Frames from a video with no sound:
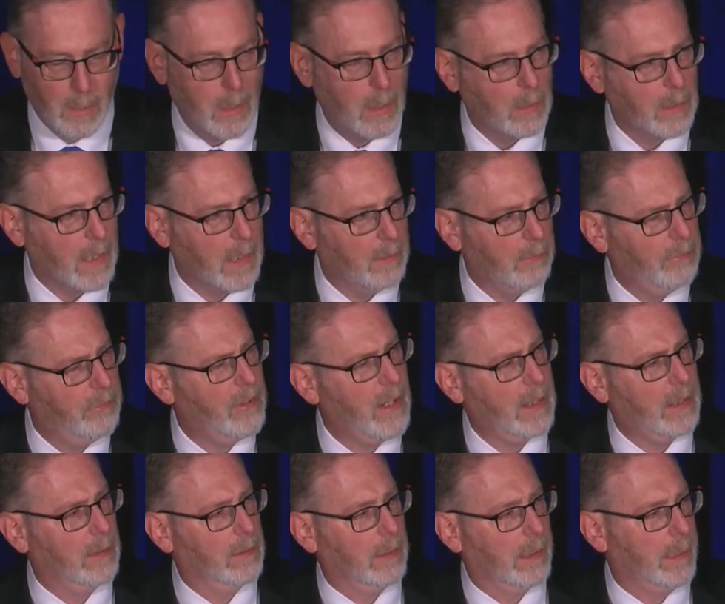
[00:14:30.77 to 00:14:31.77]
Okay,
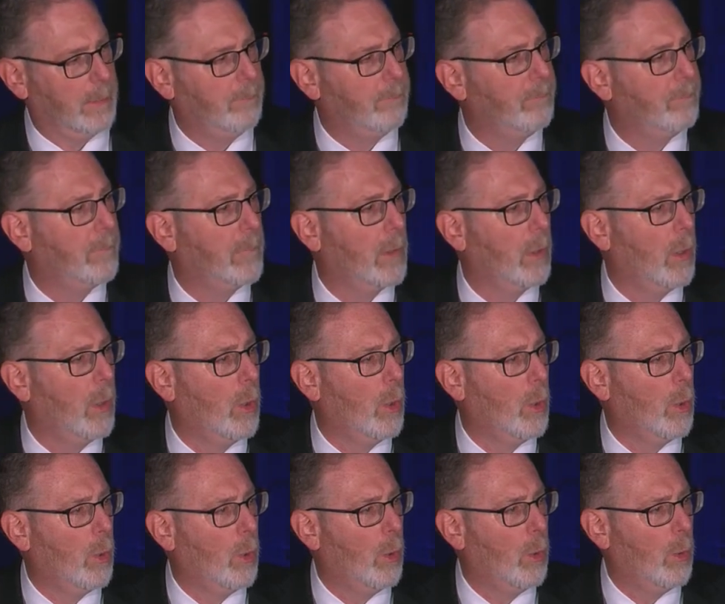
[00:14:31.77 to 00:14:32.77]
secondly,
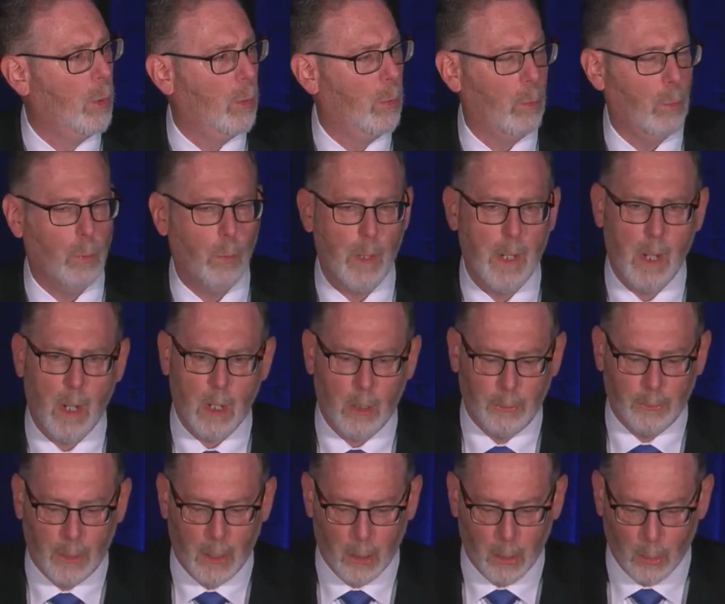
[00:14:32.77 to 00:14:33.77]
we all
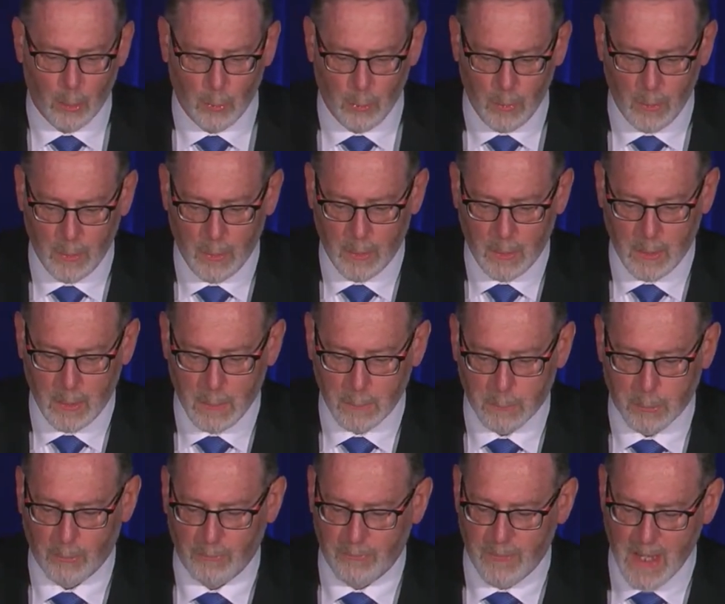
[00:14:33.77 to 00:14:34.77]
know
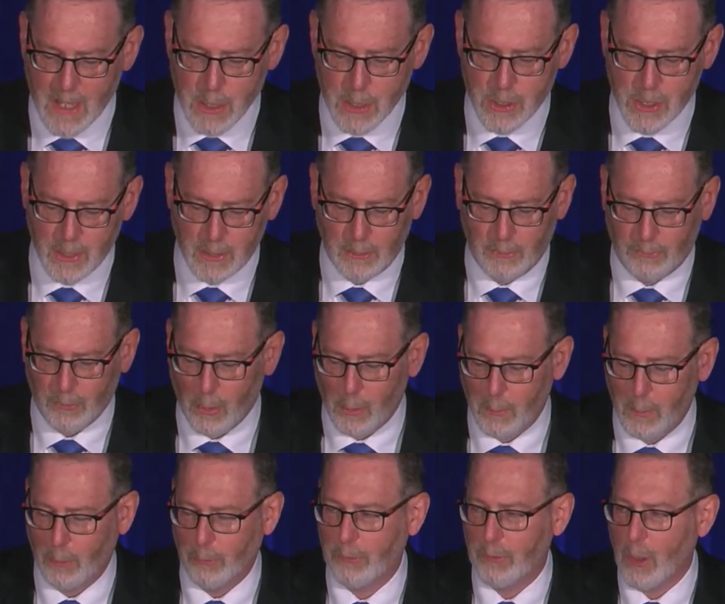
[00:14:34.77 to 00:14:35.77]
prevention is
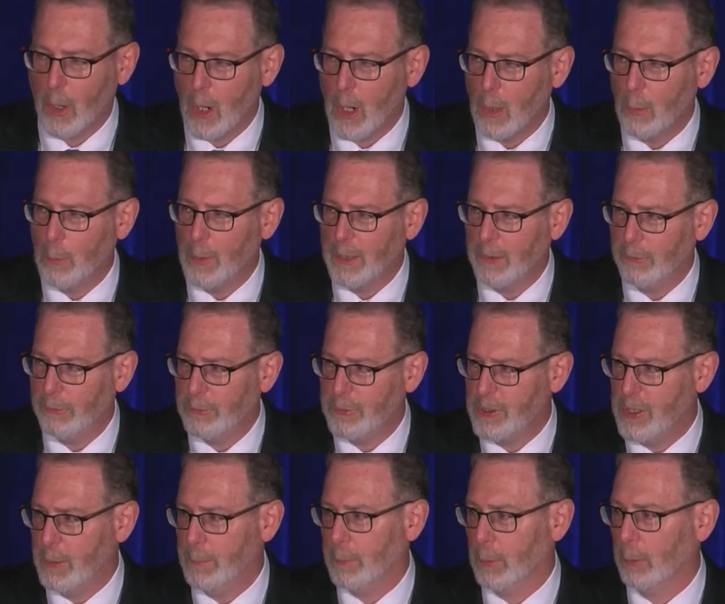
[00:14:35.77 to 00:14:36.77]
almost always
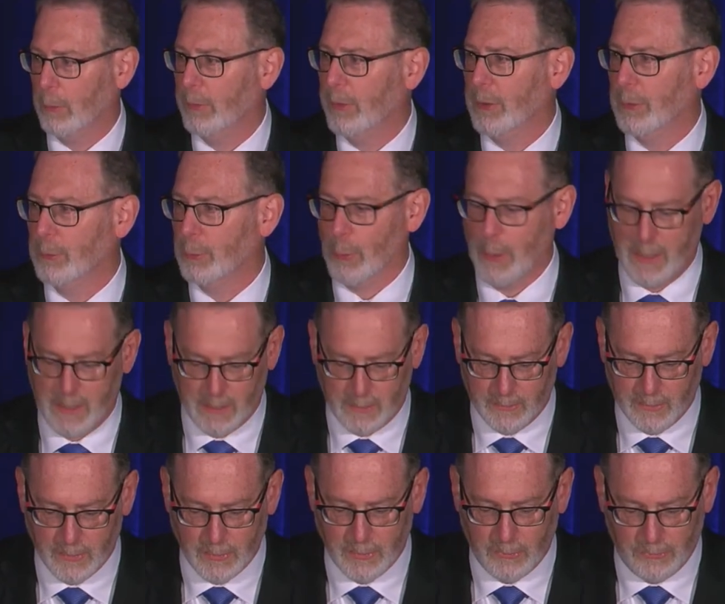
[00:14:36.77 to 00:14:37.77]
cheaper than treating
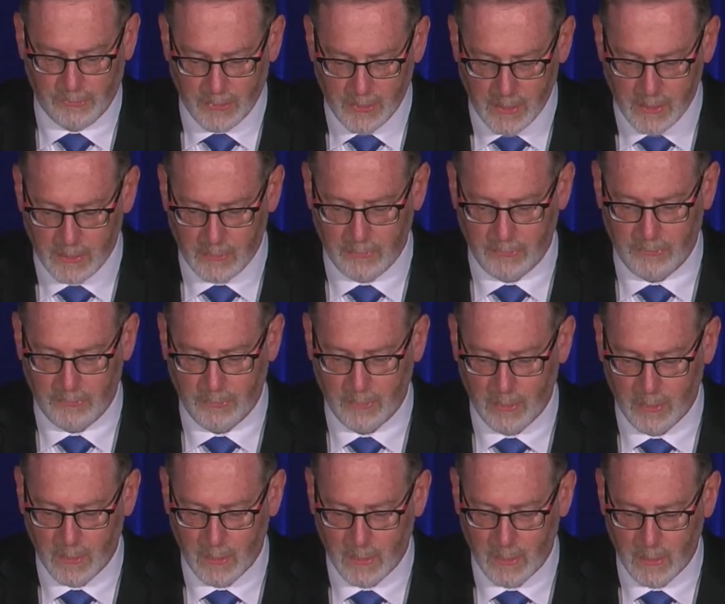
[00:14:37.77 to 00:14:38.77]
the disease.
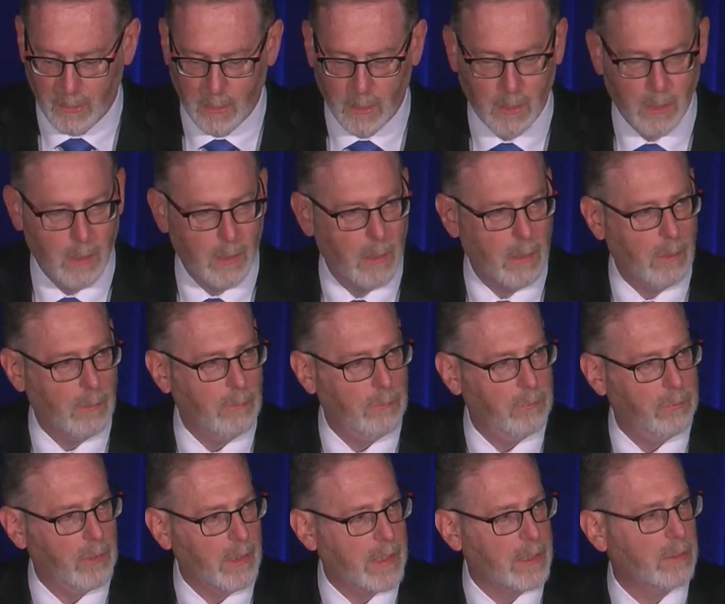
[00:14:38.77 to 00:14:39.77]

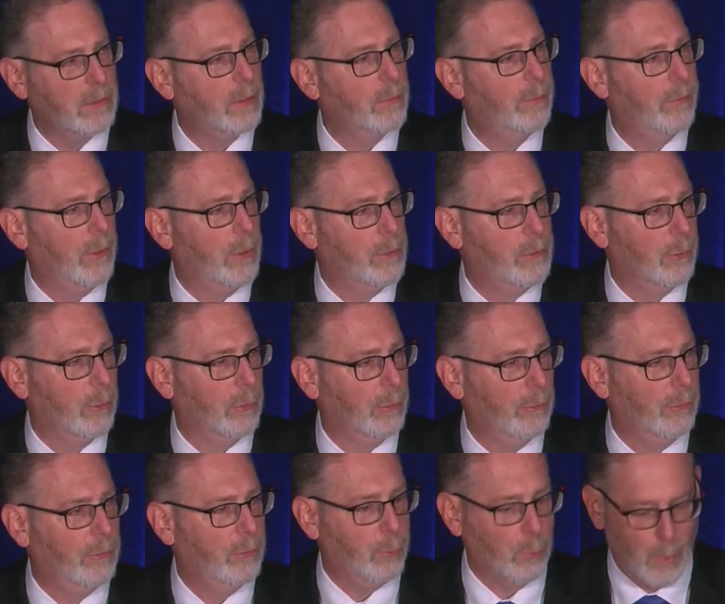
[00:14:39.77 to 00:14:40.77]
Flint
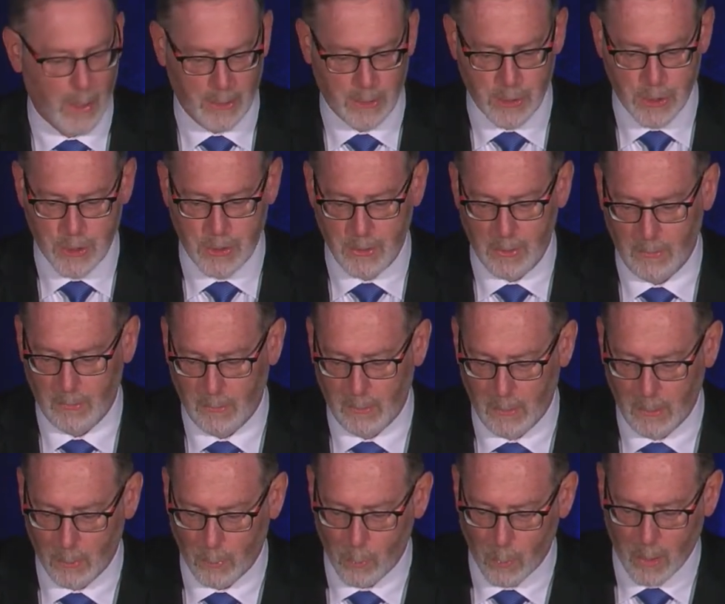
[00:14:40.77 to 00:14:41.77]
officials switched
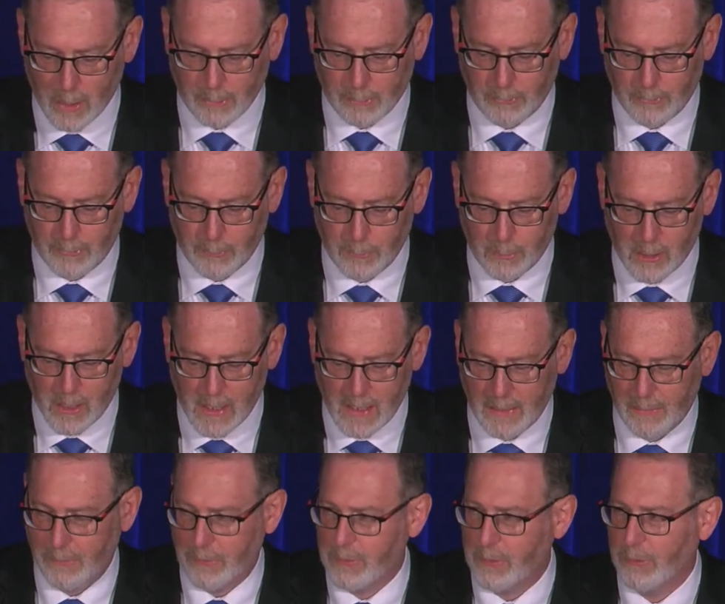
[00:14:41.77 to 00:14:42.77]
water
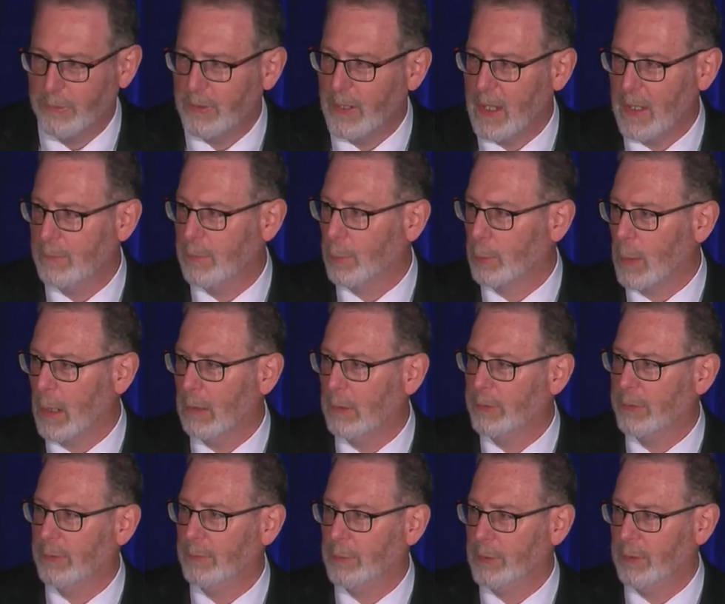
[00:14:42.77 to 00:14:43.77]
supplies to save a
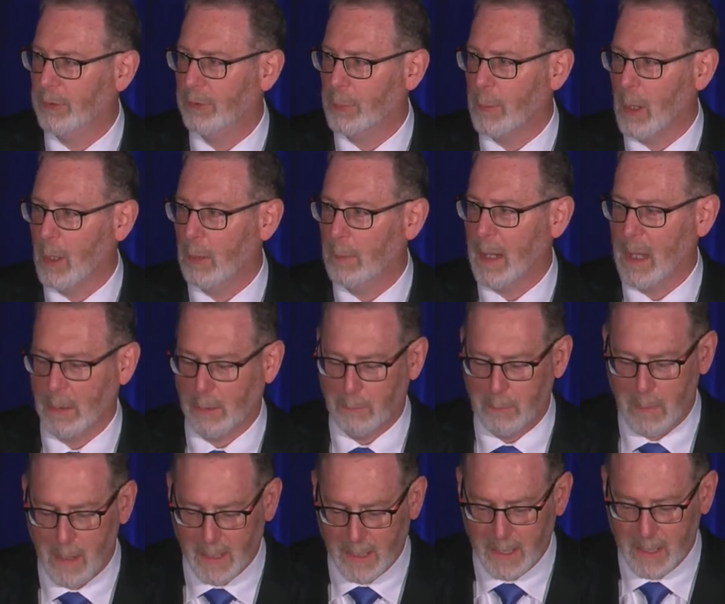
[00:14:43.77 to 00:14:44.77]
relatively small amount of
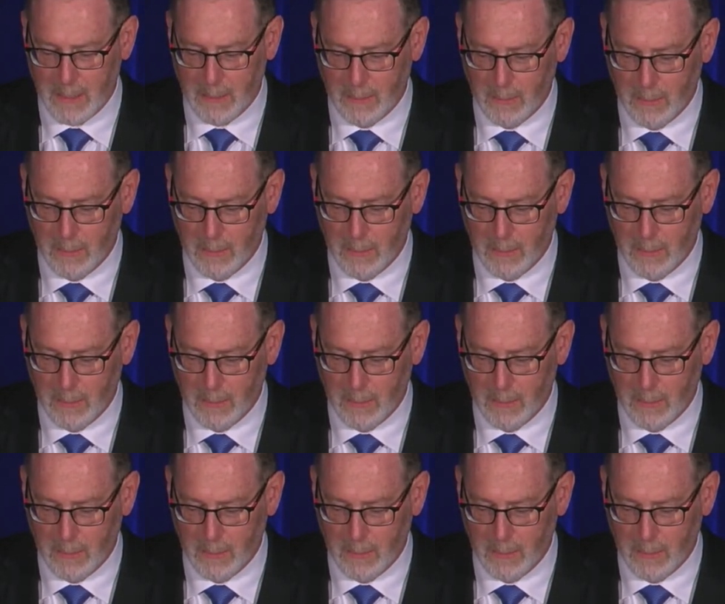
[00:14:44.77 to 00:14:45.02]
money,